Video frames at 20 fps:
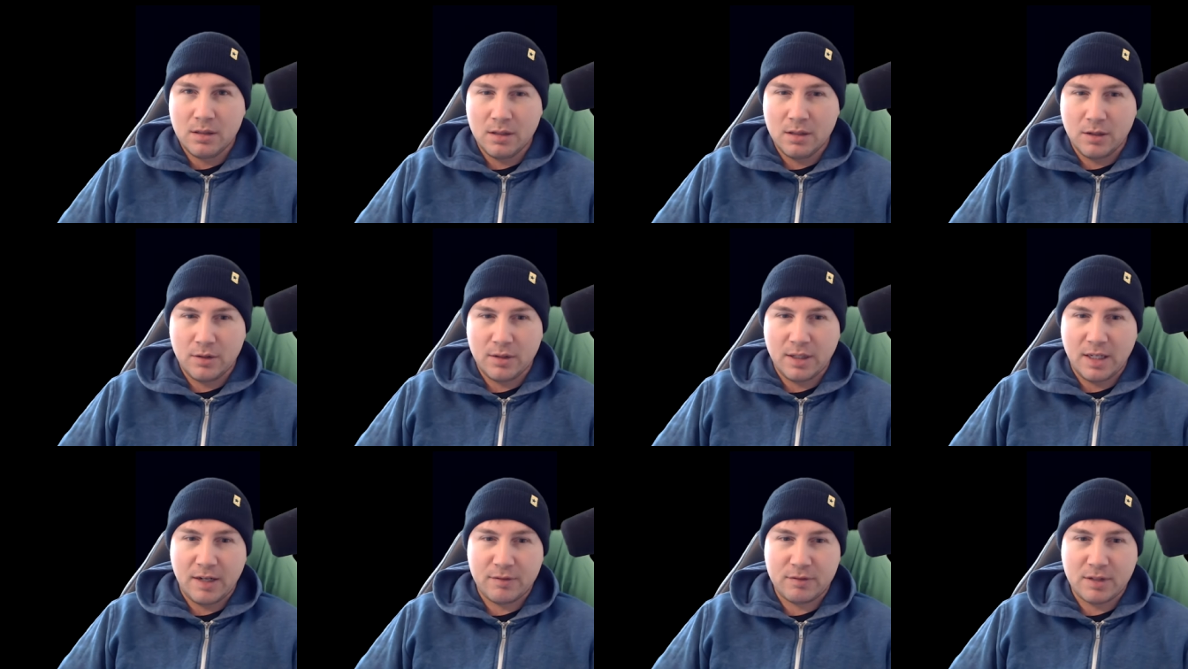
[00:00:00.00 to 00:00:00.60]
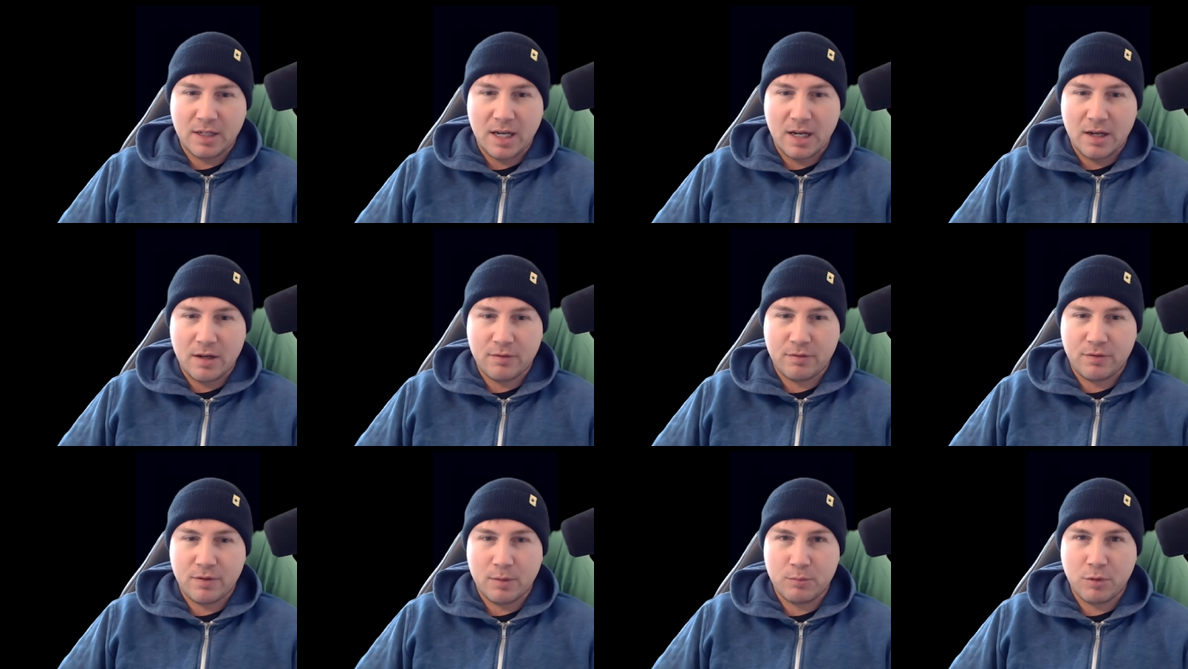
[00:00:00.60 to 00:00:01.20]
You know, they have to
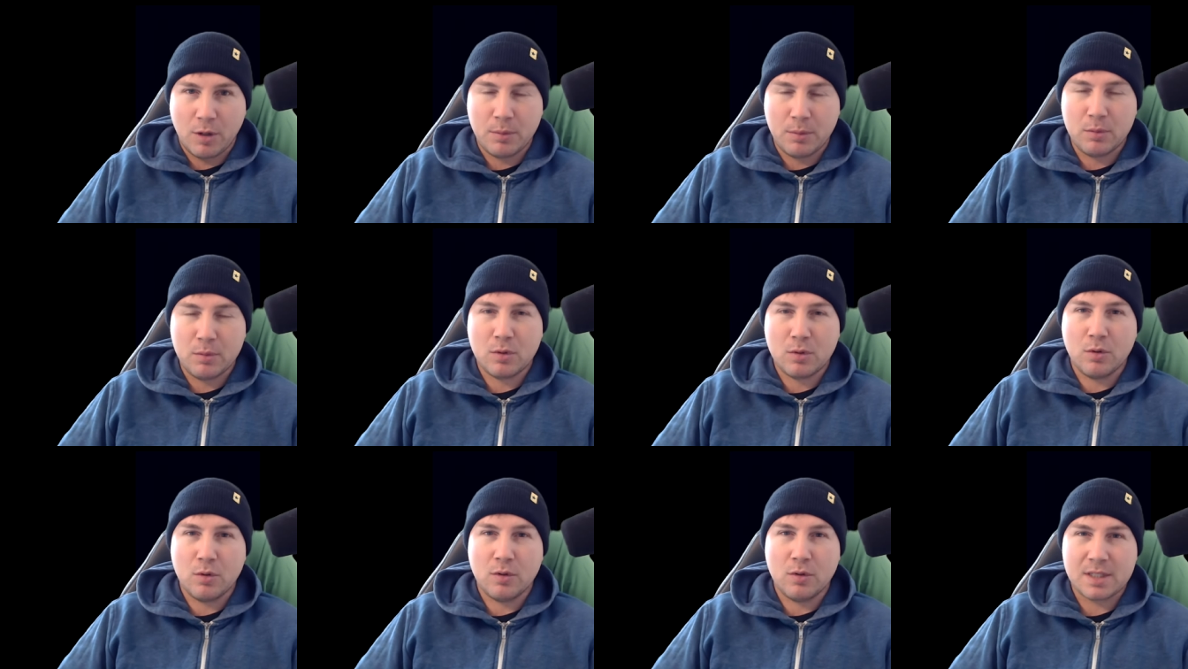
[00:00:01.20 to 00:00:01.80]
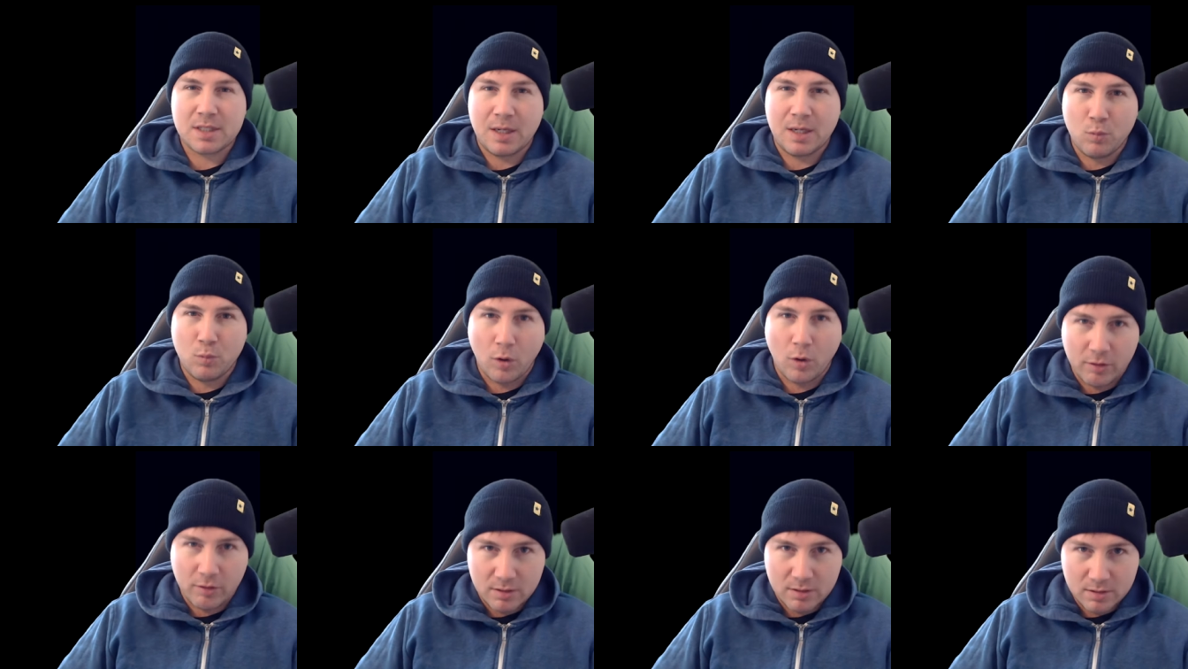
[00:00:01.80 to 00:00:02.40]
have a probable cause and
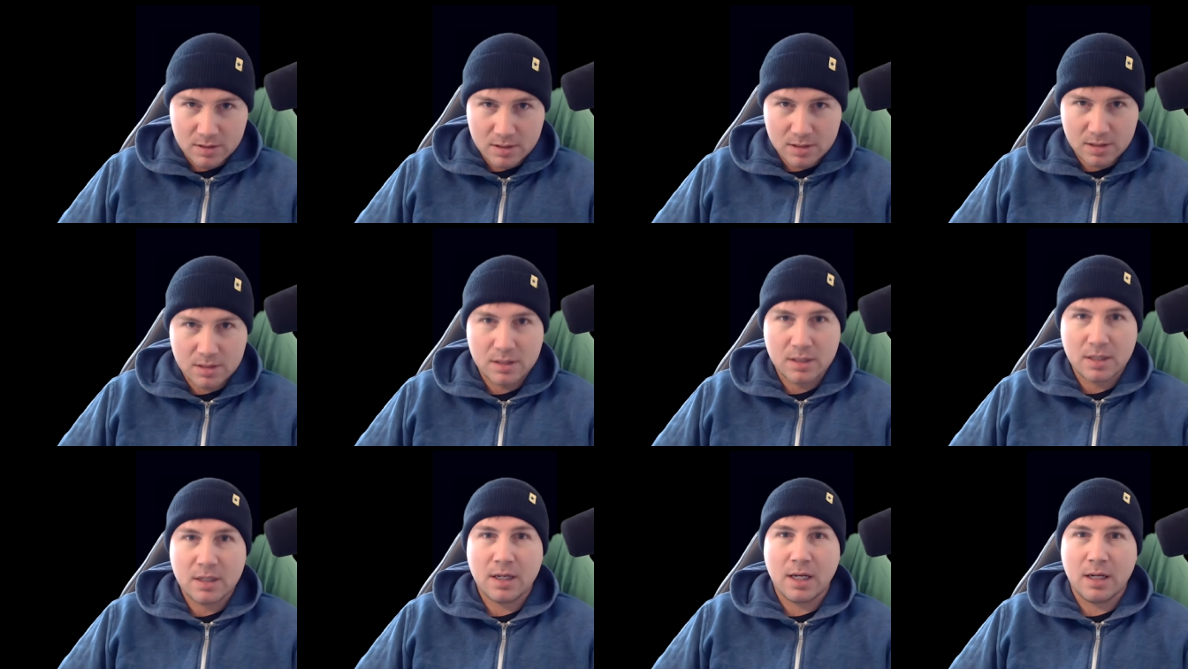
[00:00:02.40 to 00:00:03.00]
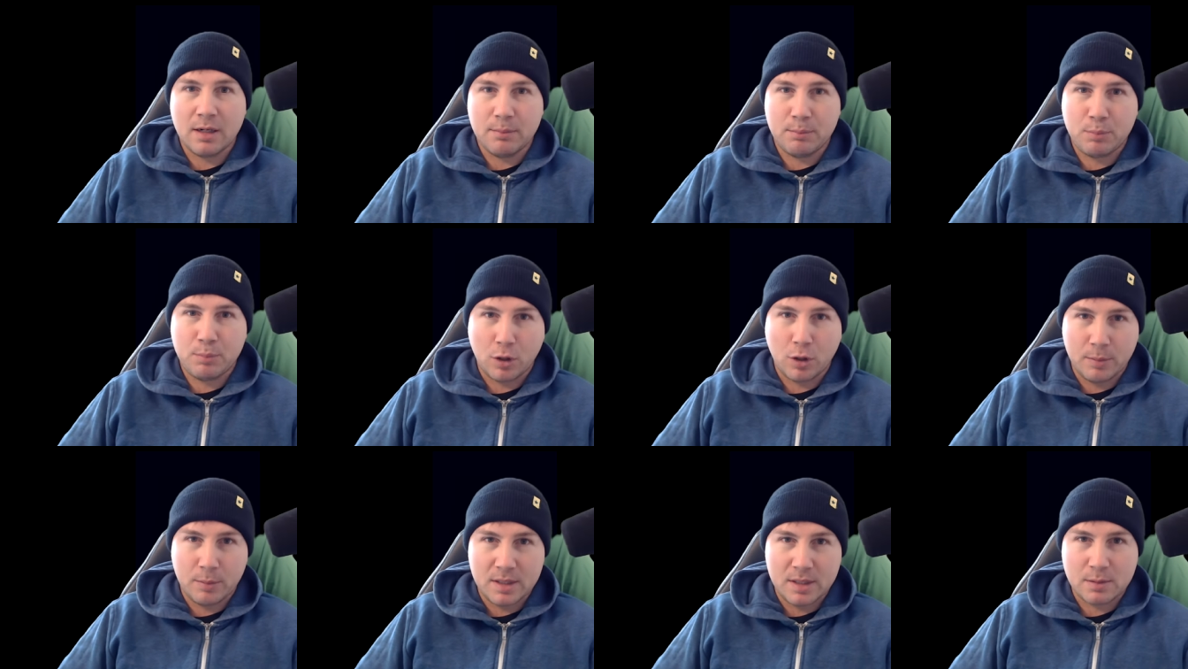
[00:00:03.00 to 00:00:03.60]
warrants and
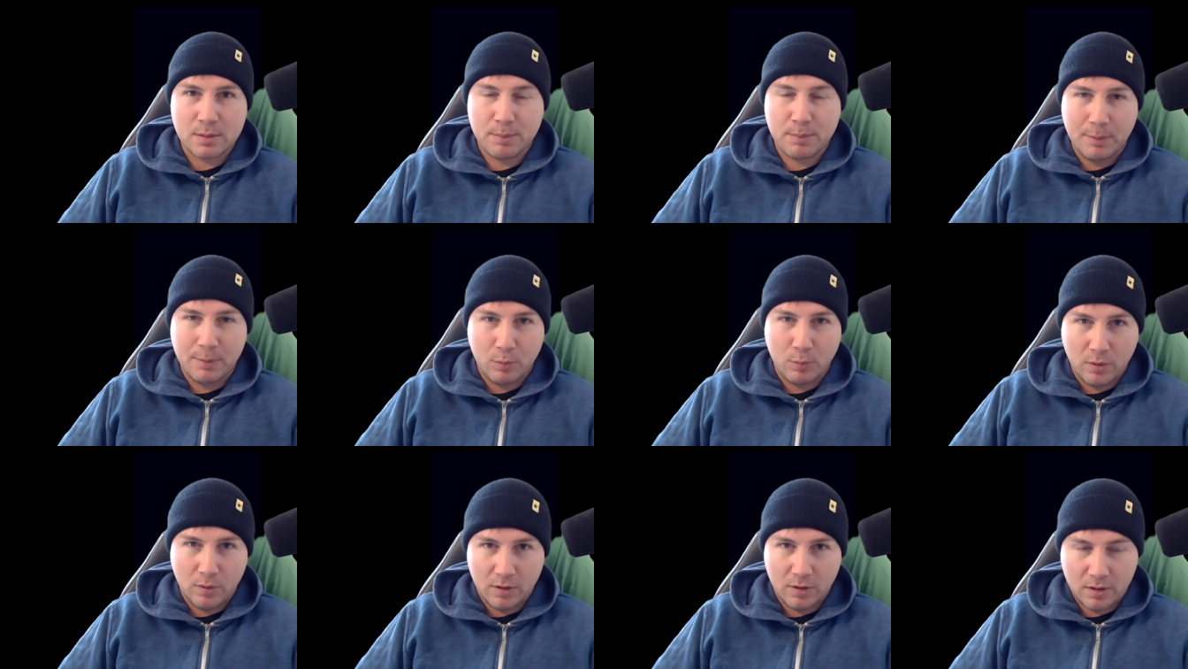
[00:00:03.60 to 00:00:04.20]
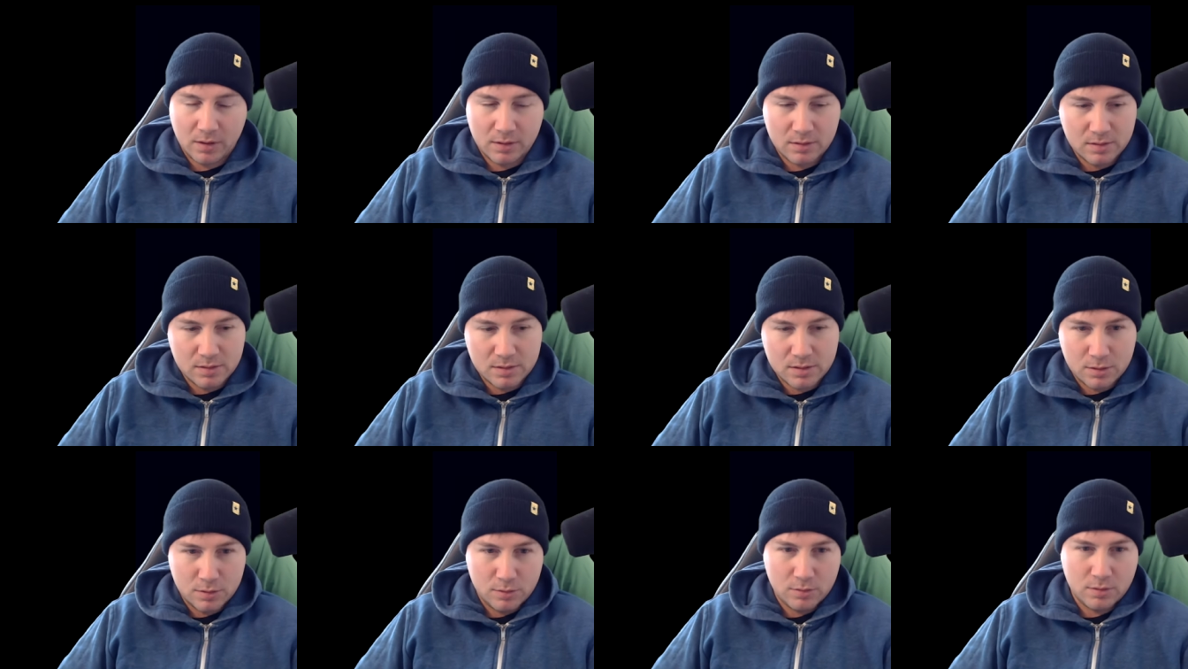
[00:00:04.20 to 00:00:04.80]
permits and paperwork
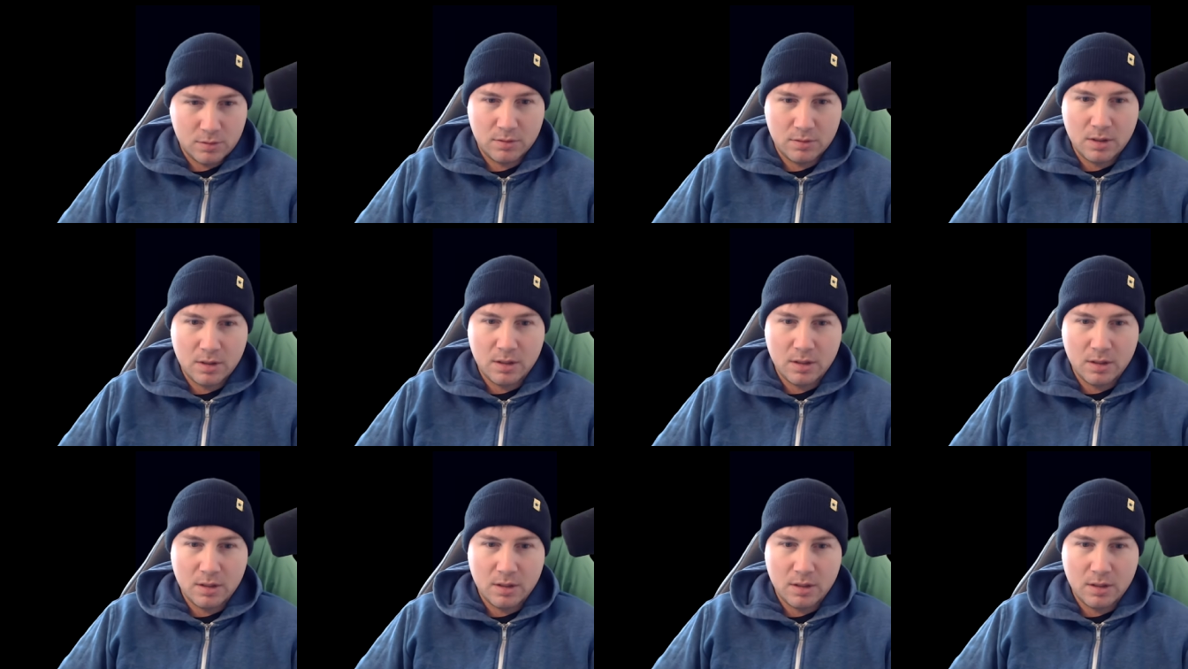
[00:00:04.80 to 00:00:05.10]
to